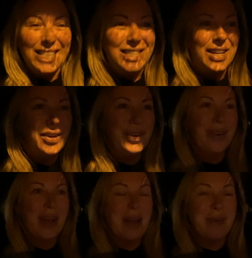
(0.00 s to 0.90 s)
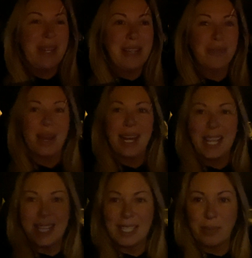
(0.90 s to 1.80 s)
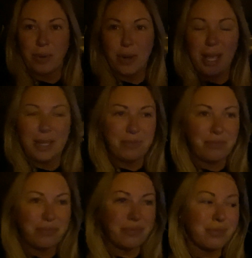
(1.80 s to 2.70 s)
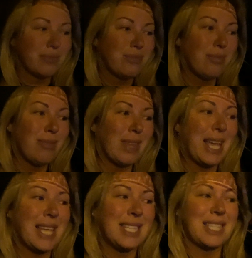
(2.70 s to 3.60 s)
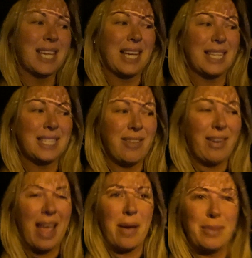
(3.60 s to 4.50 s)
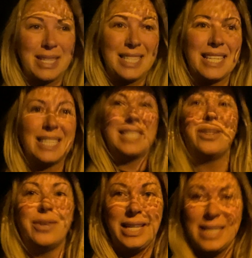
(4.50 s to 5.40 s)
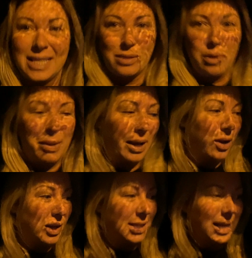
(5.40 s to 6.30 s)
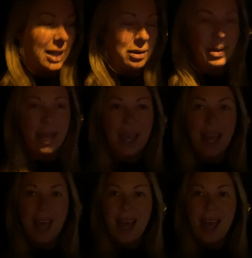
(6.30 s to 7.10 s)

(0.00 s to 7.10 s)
so um, it is raining this morning. It's uh, 7 a.m. and 6 degrees is what my car is telling me.